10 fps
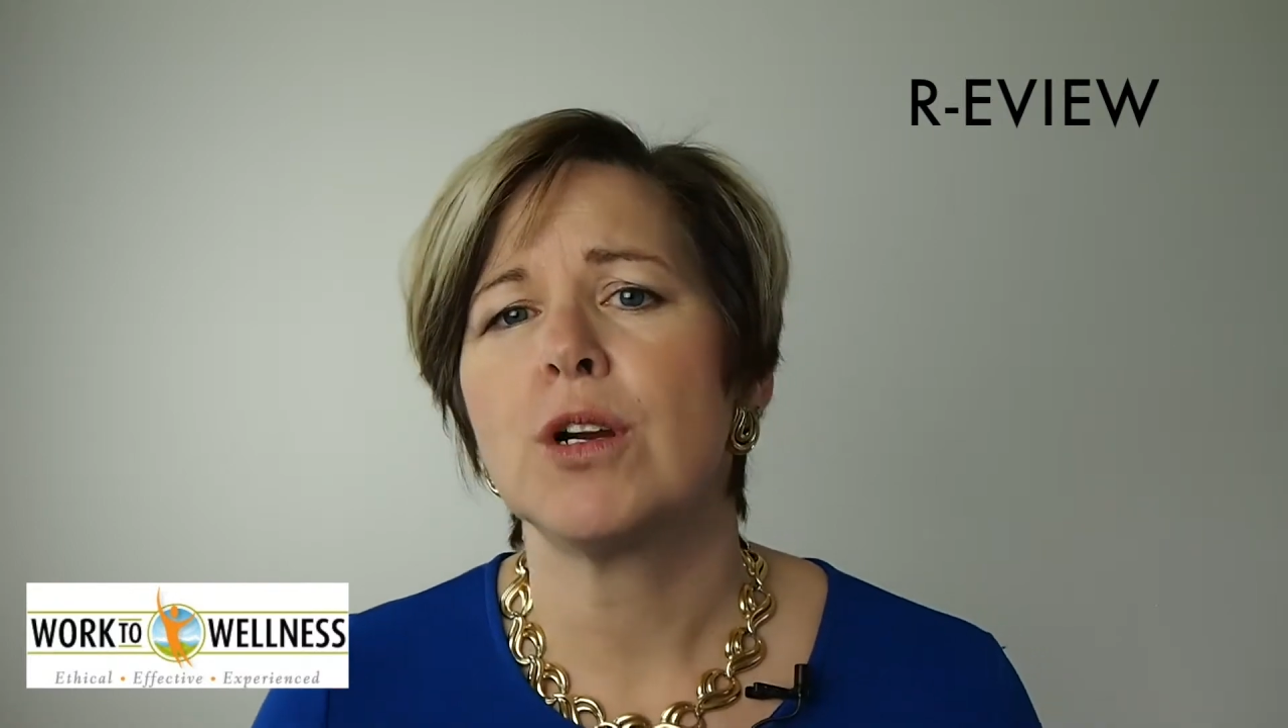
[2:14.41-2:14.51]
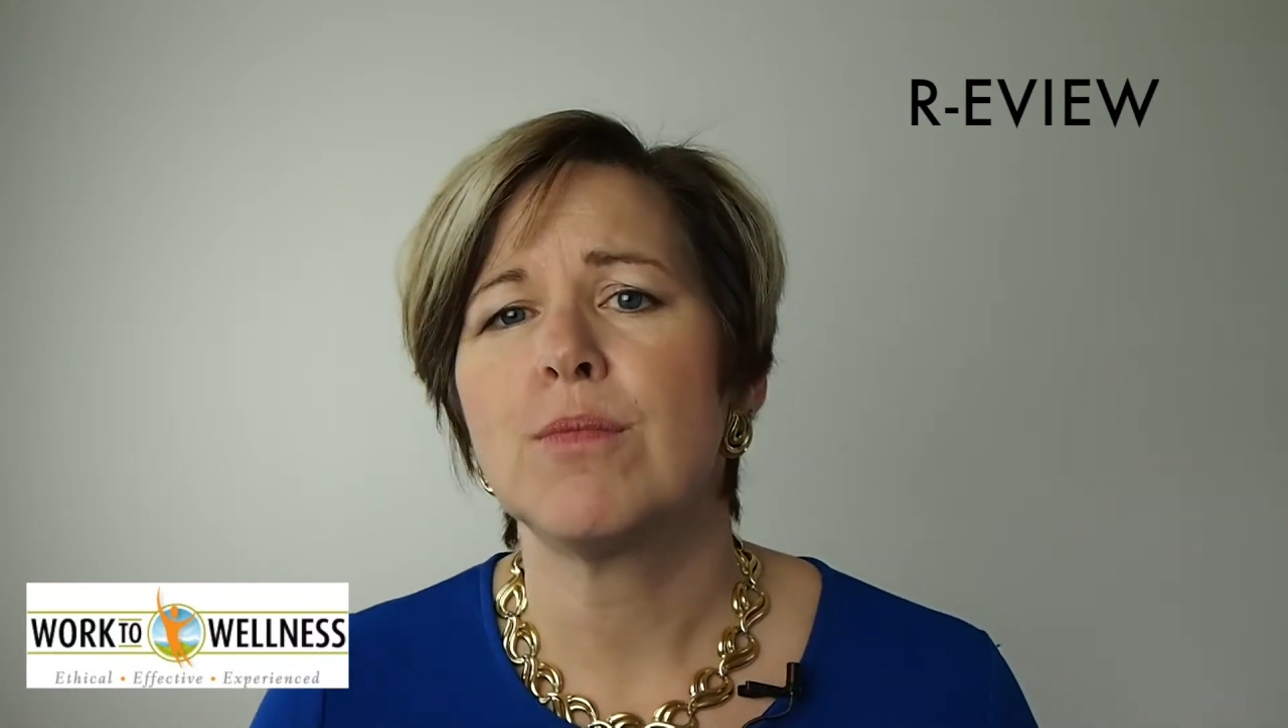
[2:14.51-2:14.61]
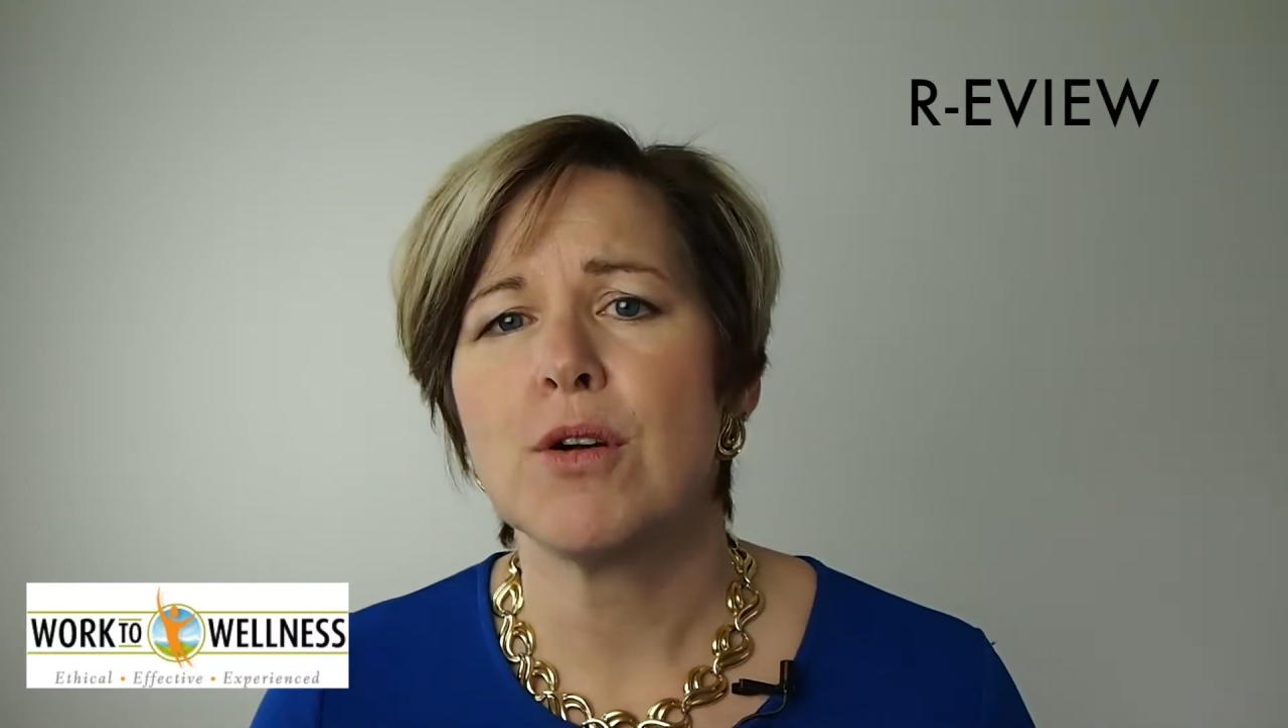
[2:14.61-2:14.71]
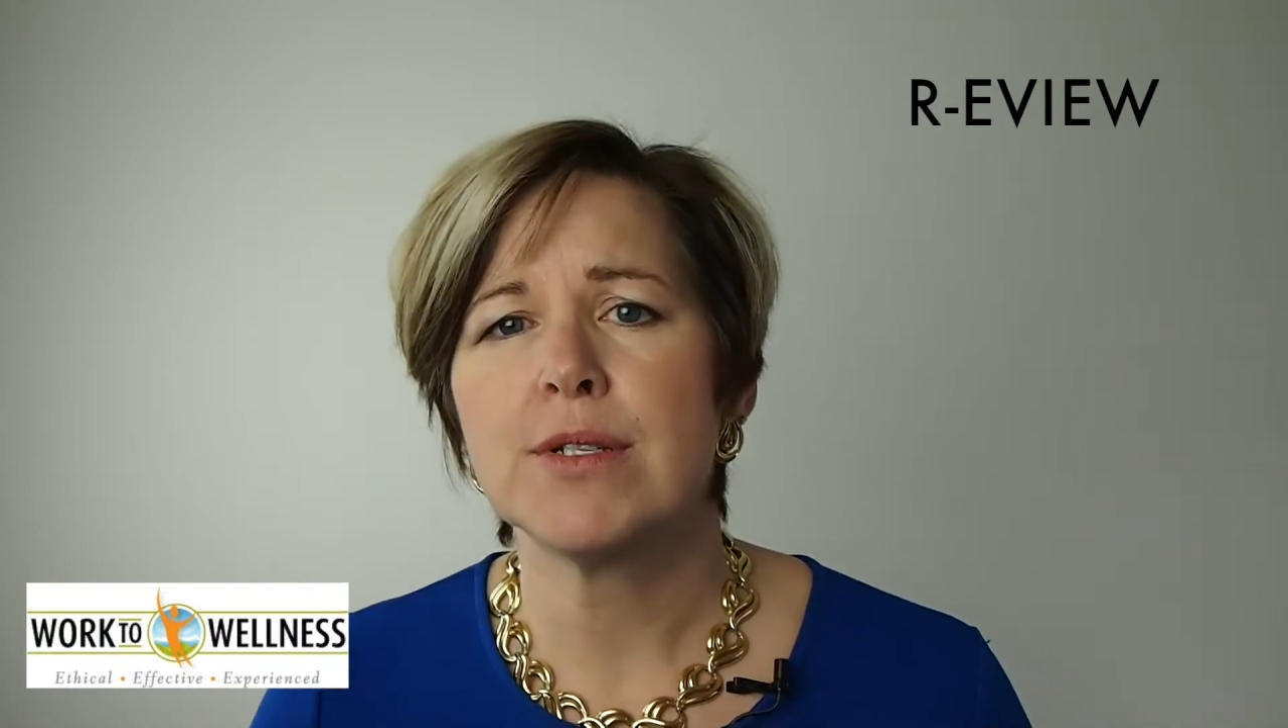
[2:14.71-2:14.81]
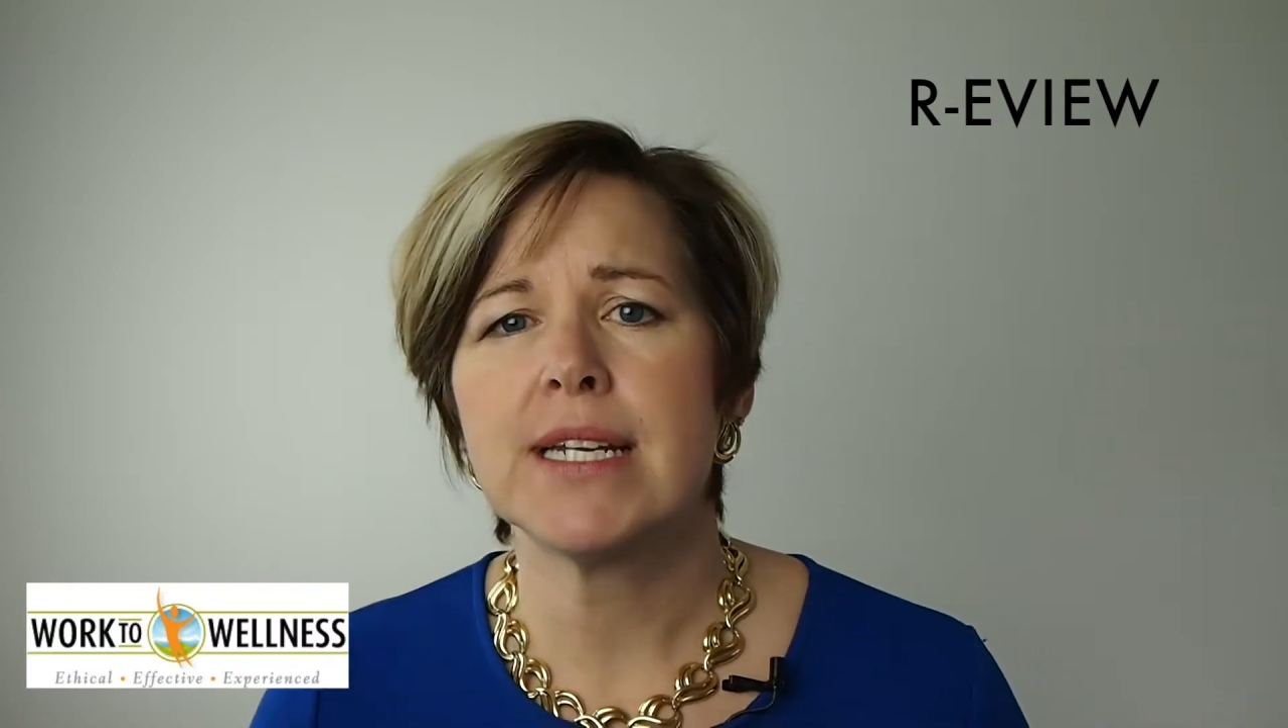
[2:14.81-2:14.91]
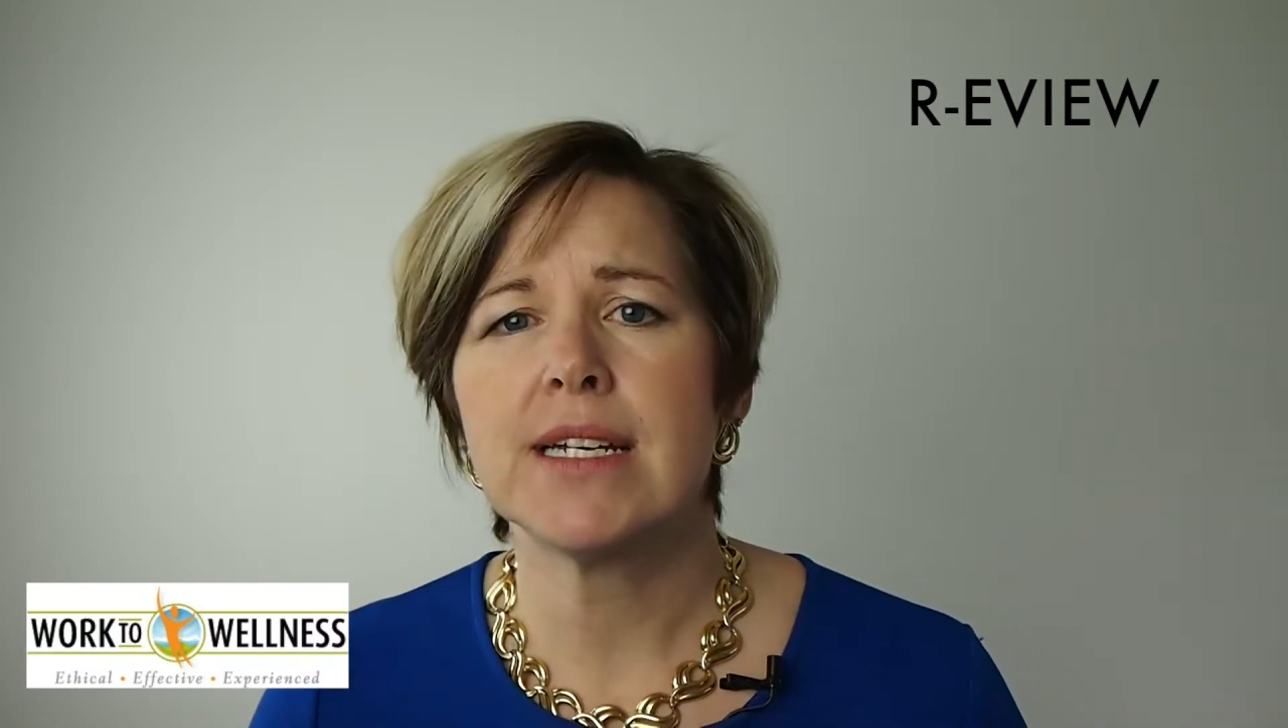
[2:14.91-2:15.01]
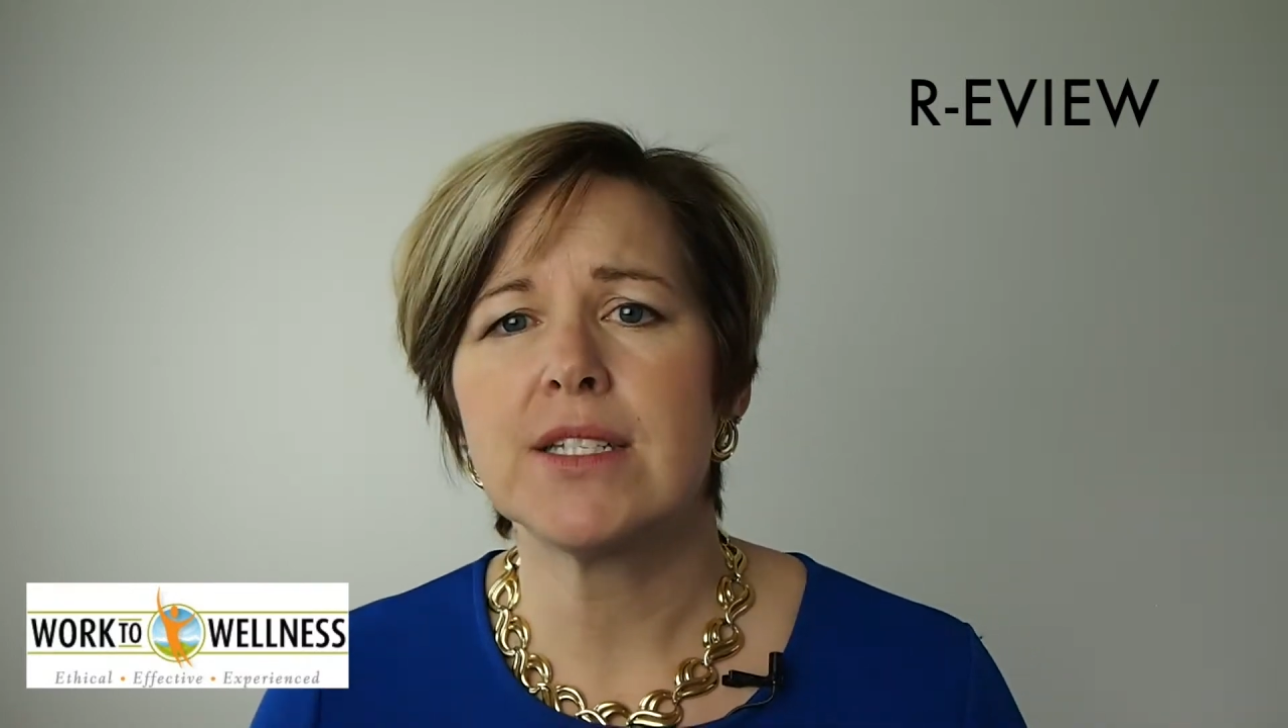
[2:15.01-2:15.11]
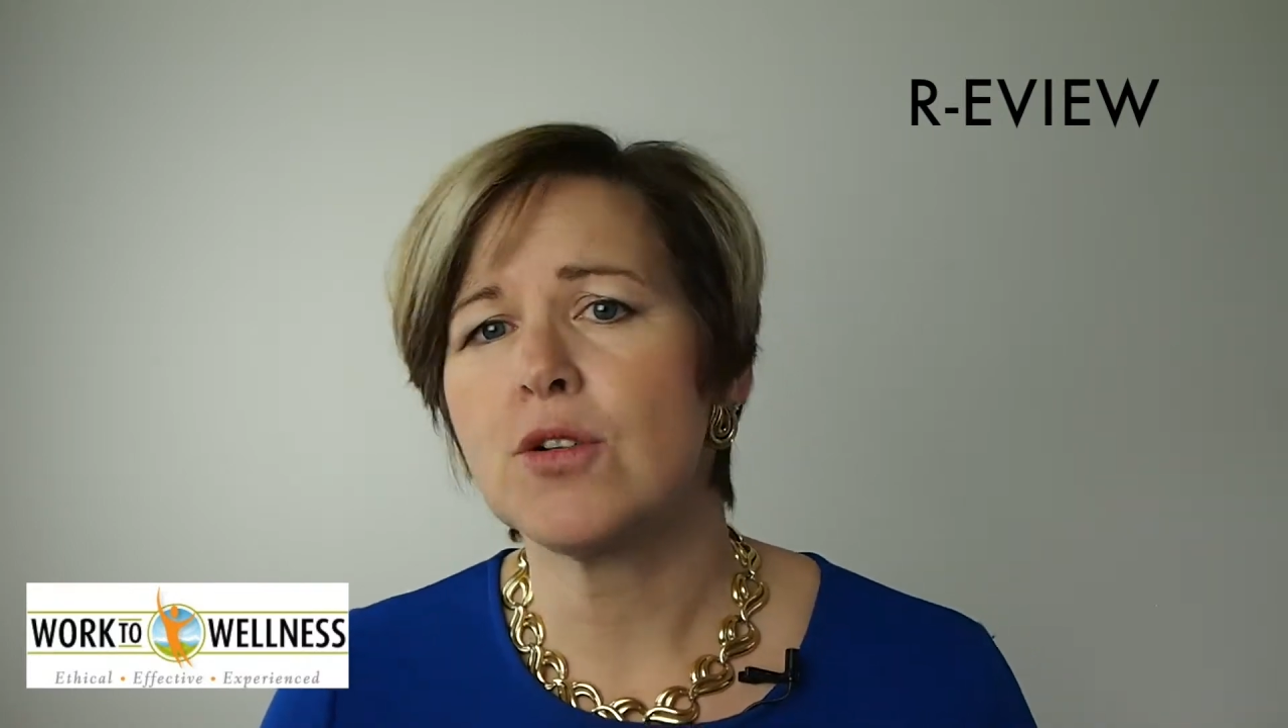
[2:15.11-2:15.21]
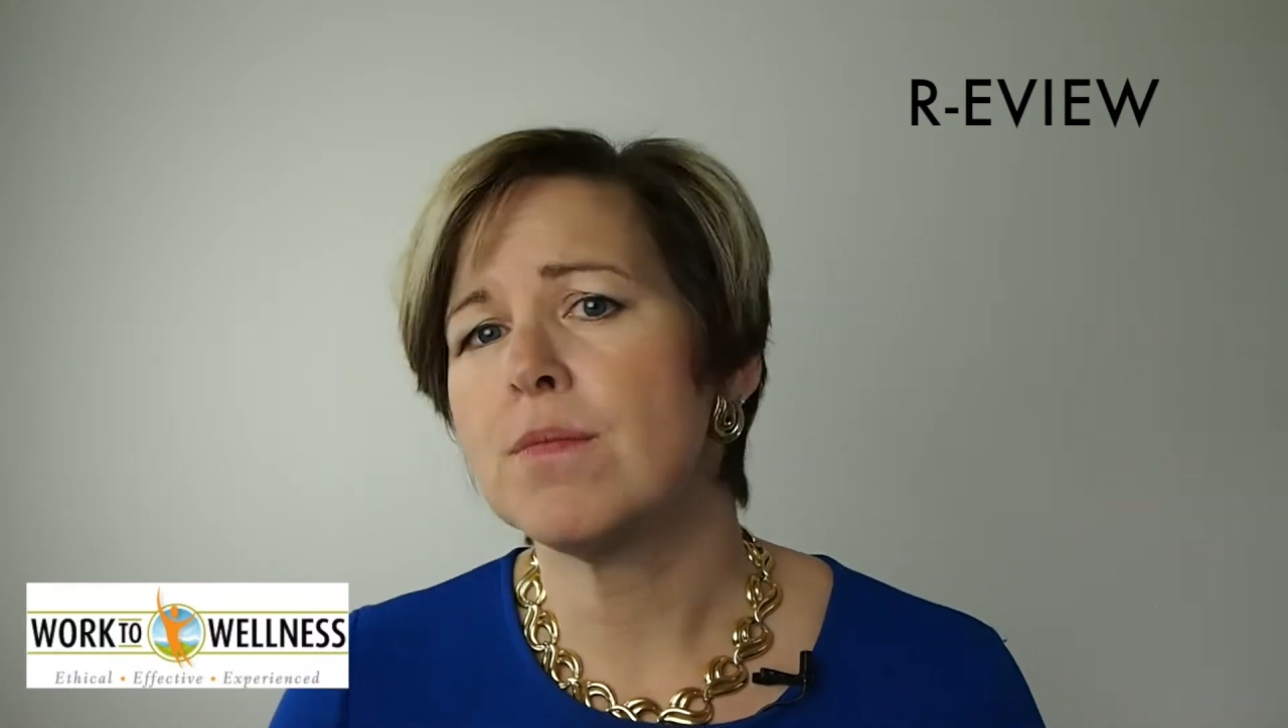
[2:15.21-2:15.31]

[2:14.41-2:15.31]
work process,